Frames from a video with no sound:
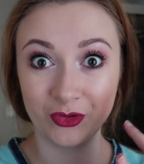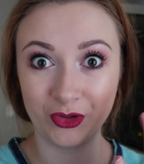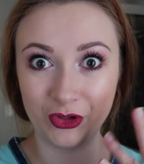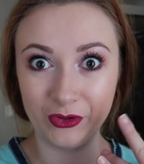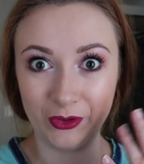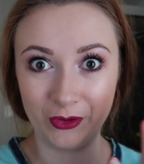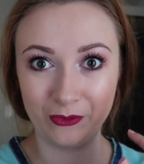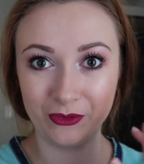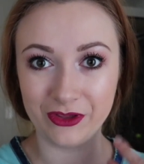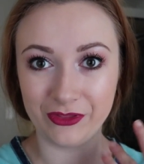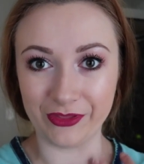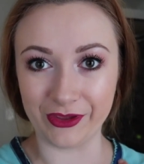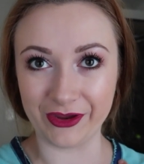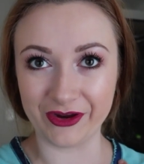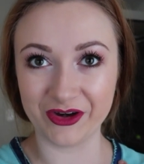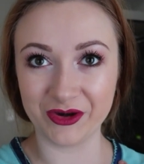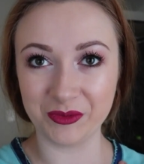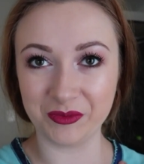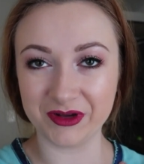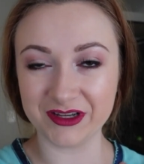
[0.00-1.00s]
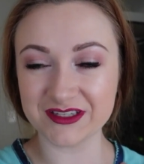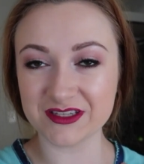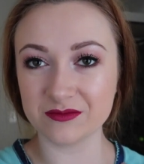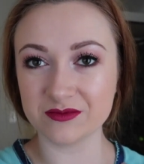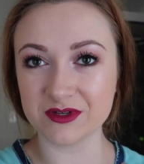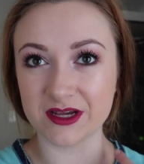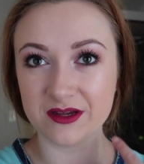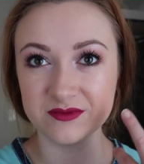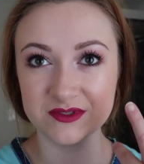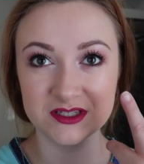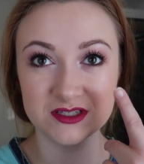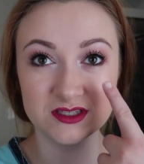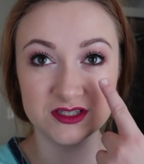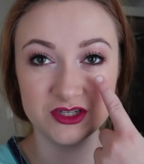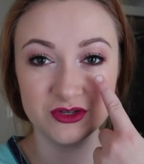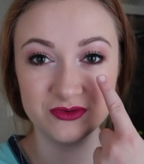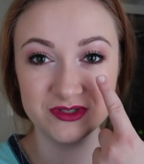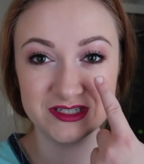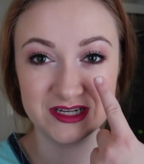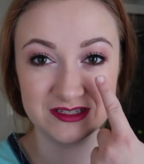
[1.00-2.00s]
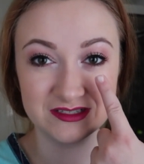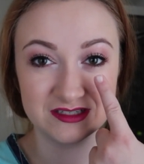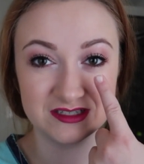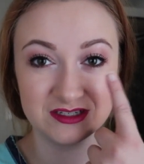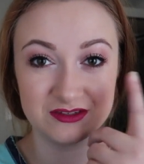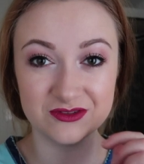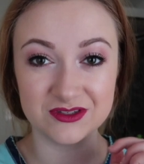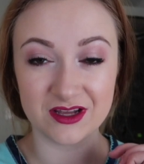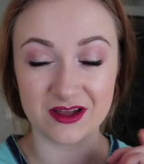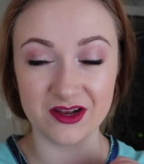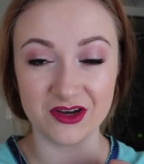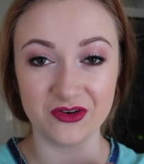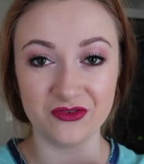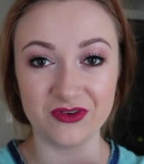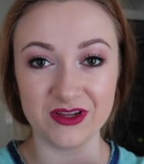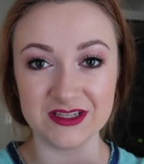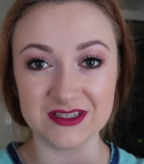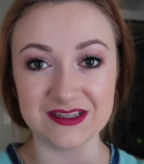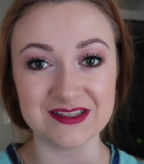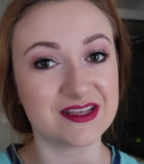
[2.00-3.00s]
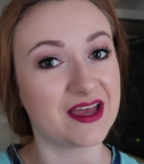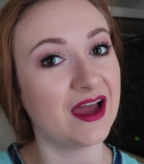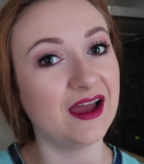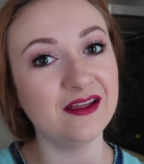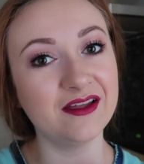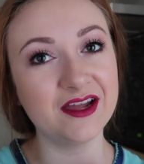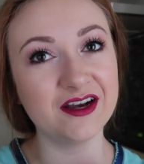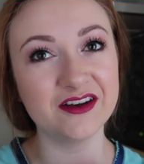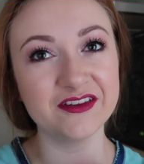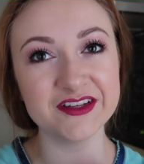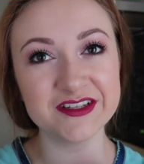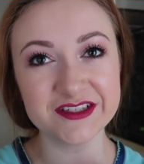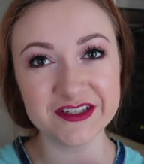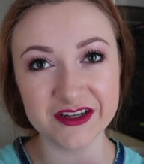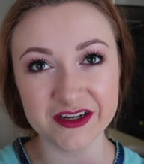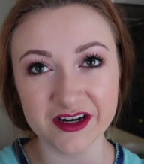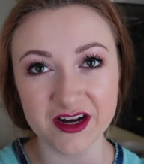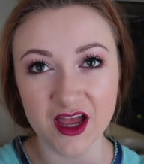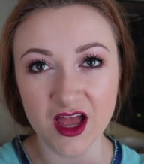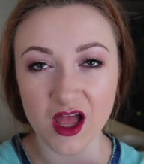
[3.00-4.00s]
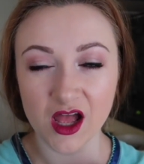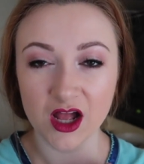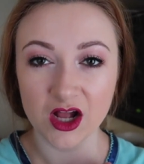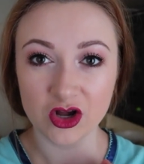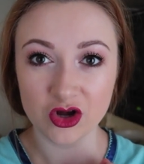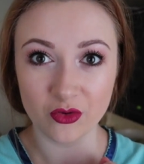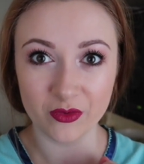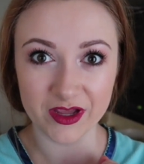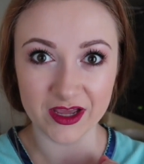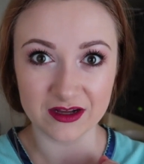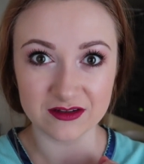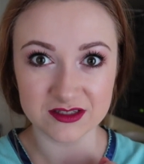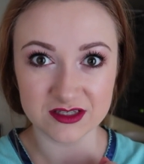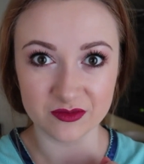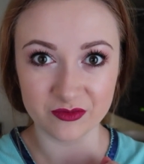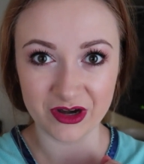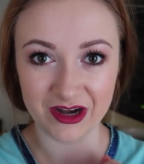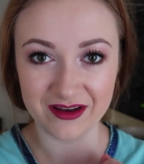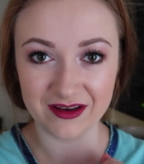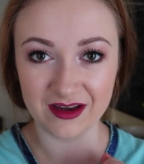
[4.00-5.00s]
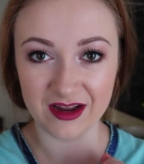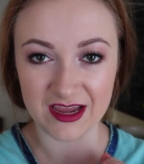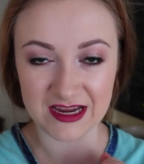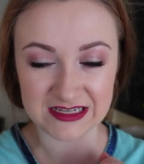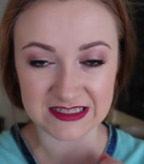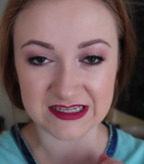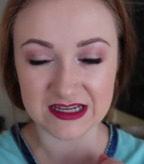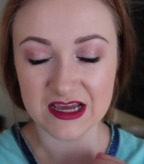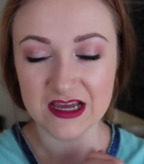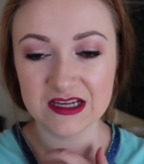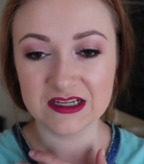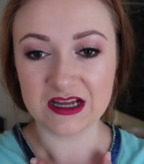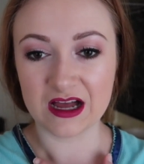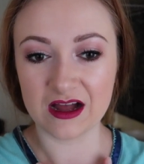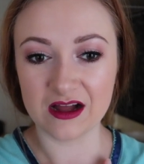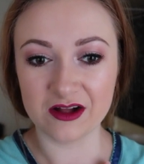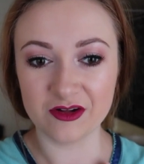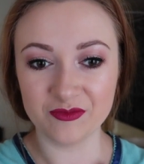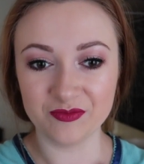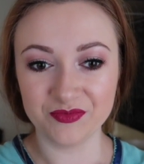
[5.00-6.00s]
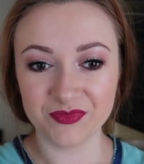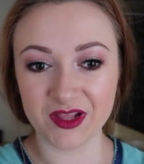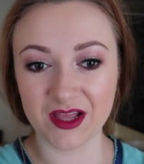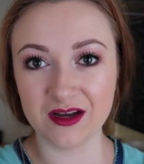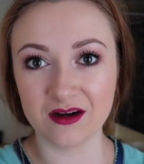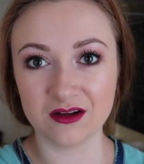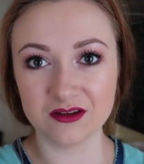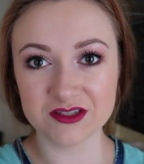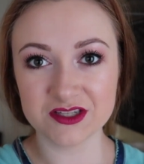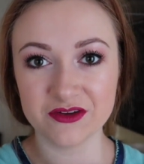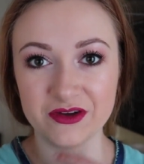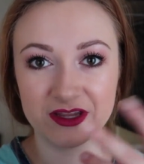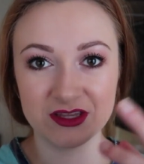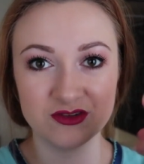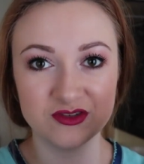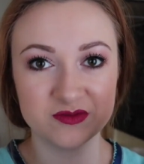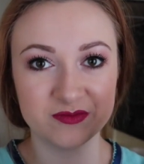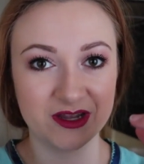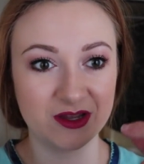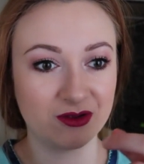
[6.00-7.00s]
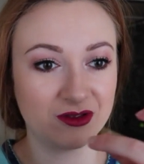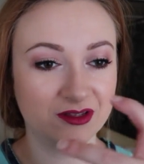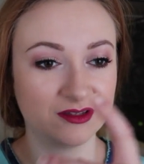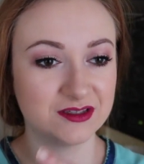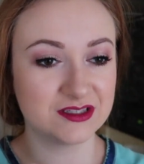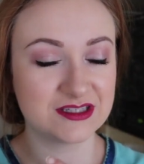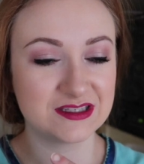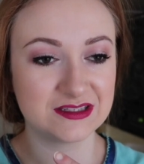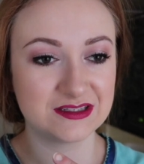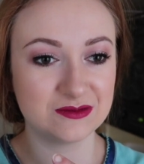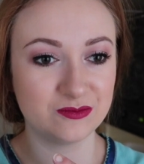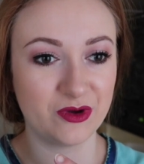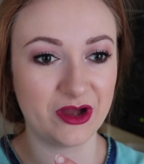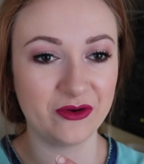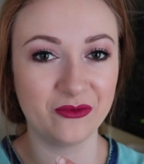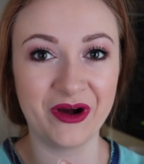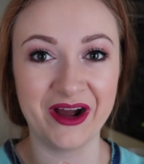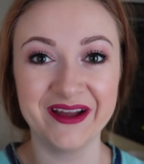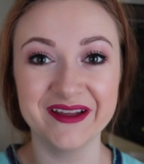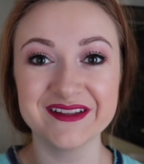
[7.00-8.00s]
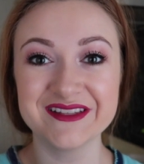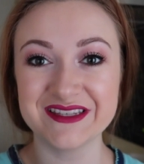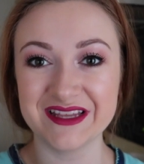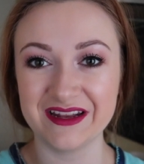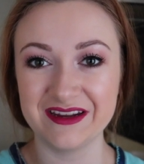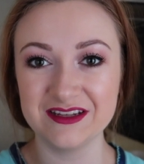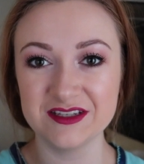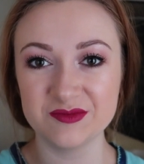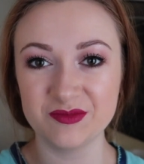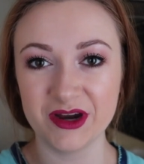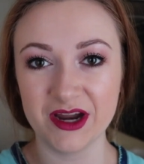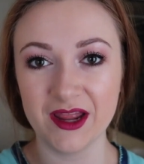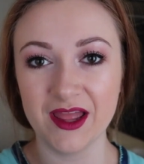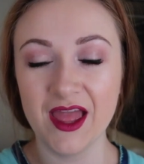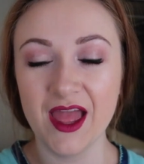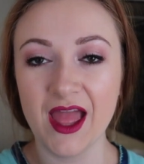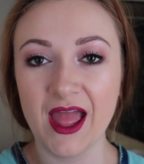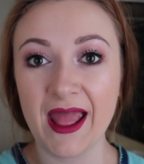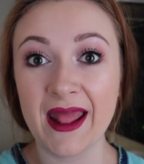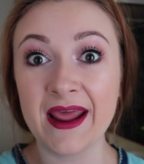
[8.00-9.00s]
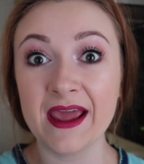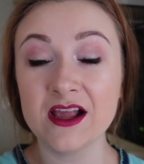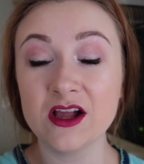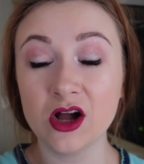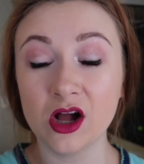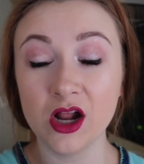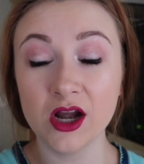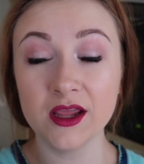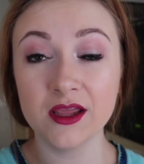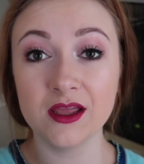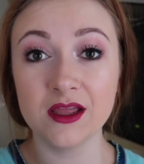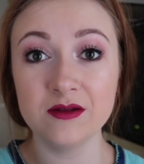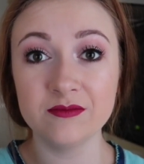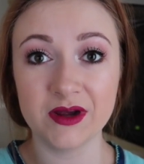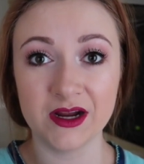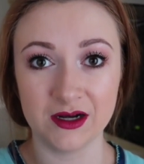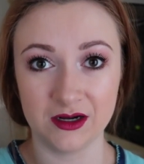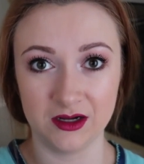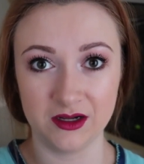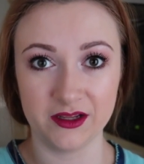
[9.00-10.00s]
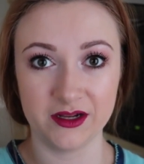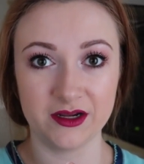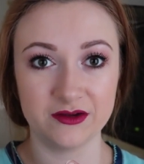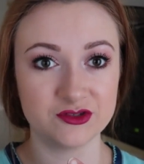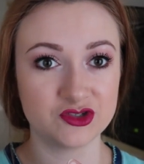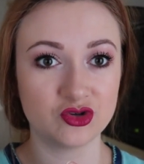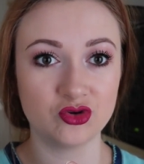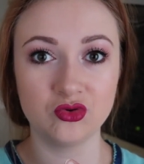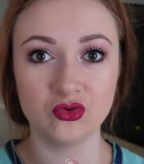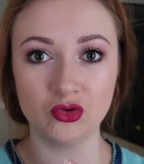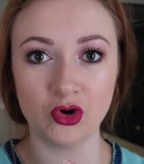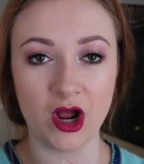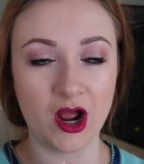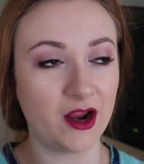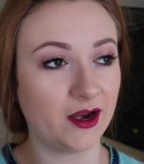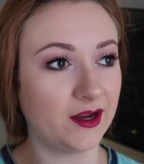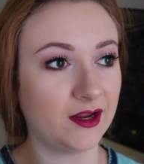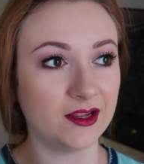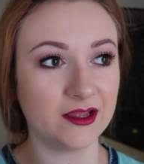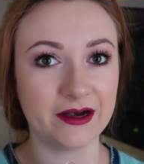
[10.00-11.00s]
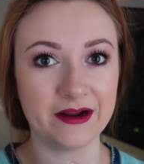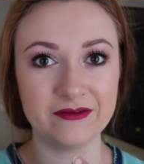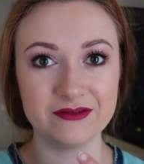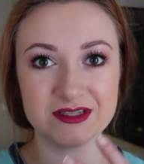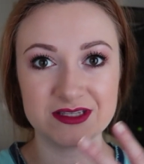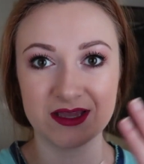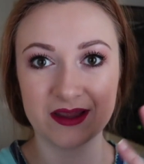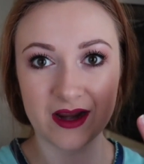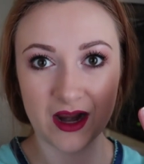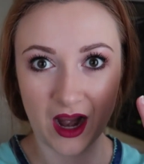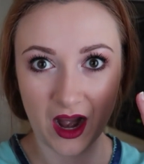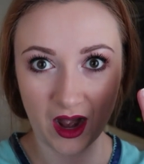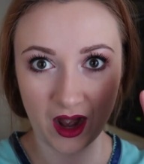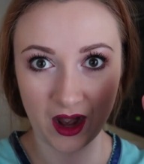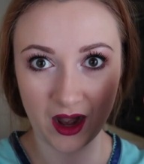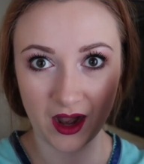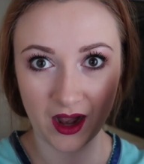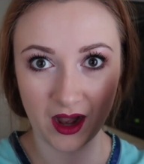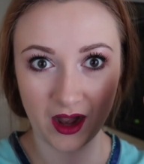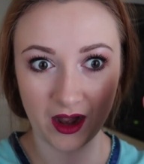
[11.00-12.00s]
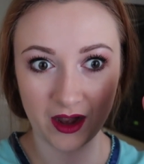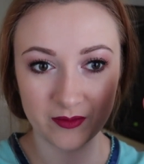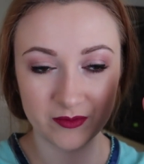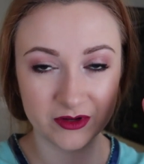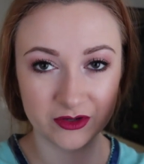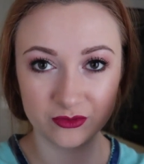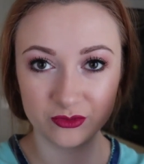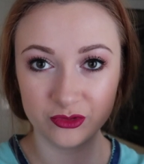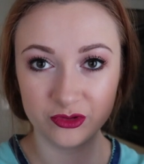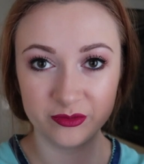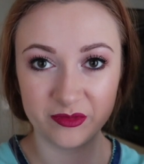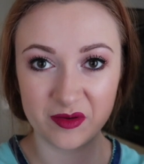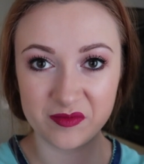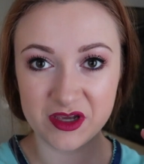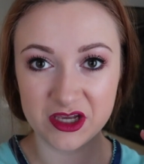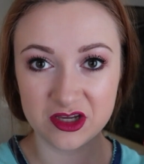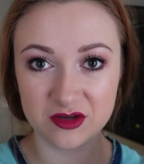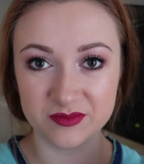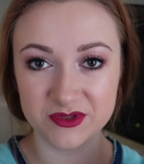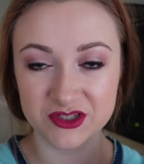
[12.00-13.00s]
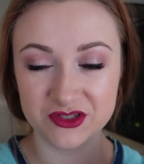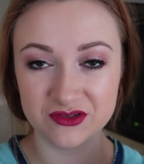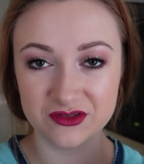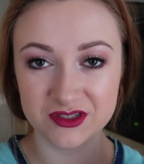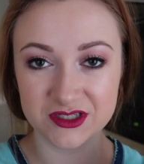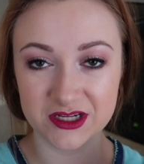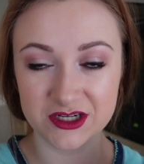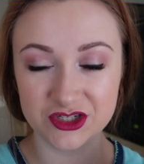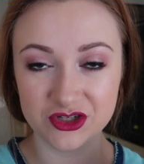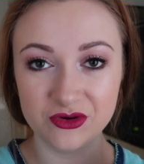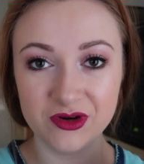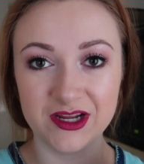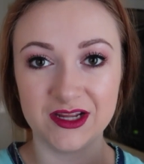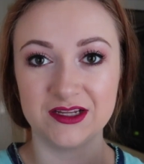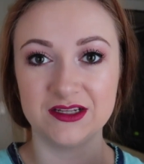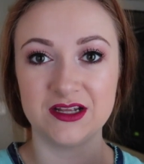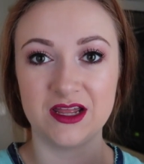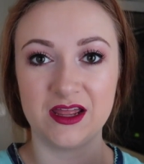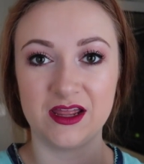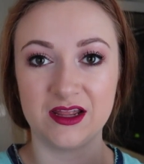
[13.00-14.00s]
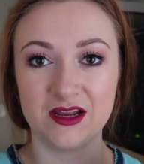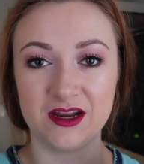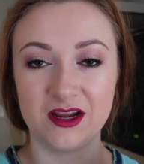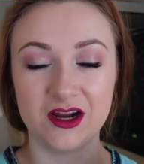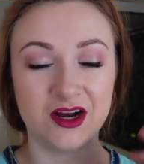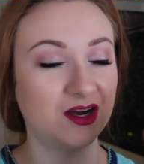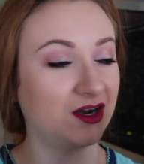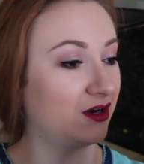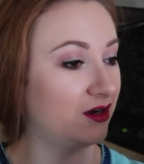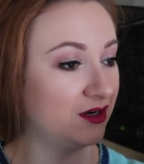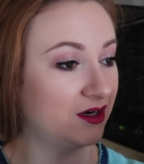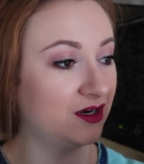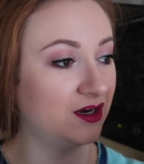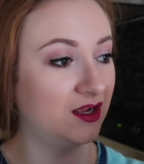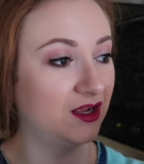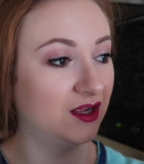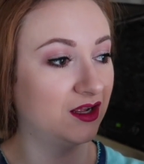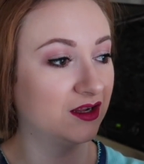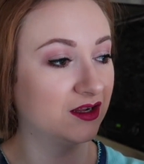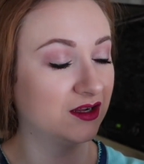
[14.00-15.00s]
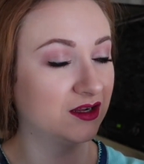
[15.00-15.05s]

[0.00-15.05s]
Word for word: glowy there, but sometimes it's too intense to use on your face as a highlighter unless you're going out somewhere at night. And also I use my Wet n Wild setting spray and I got it in my eye and I was crying and I was like, I'm gonna ruin my makeup as soon as I do it, and it hurt